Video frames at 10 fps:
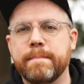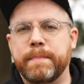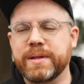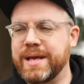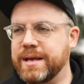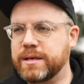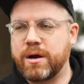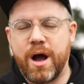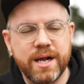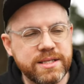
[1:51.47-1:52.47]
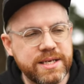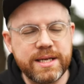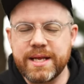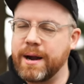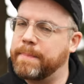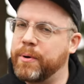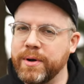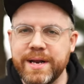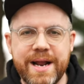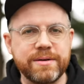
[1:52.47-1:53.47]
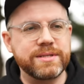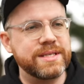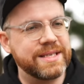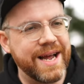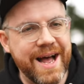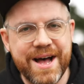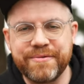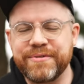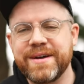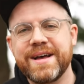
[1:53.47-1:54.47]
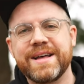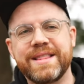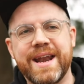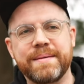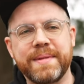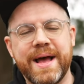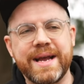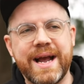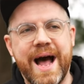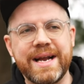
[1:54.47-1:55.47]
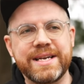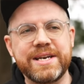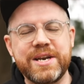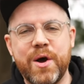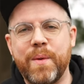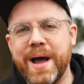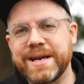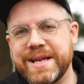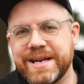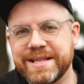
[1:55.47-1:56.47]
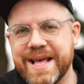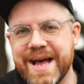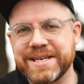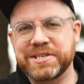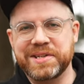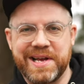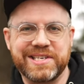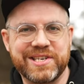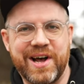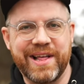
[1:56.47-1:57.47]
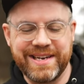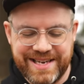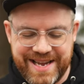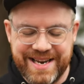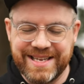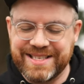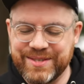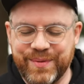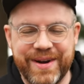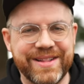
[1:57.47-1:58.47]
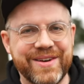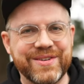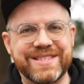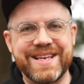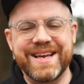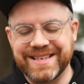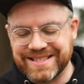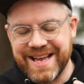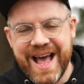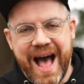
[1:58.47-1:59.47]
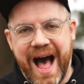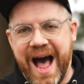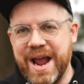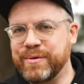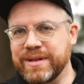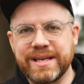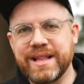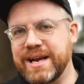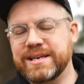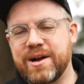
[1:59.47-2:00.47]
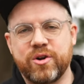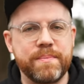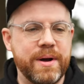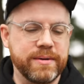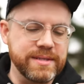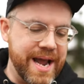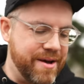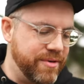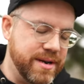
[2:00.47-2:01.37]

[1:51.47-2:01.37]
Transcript: But they constantly are putting out stuff that I'm like, I didn't know I needed that until I saw it. And this is one of those things. I really like knuckle bones. I have a